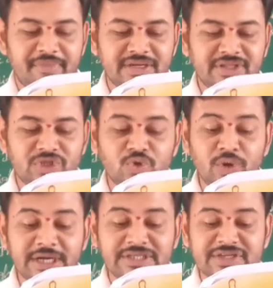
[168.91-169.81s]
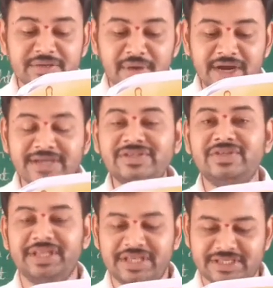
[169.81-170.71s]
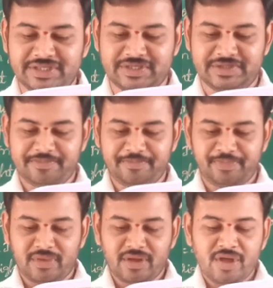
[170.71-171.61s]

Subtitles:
but the students remained serious.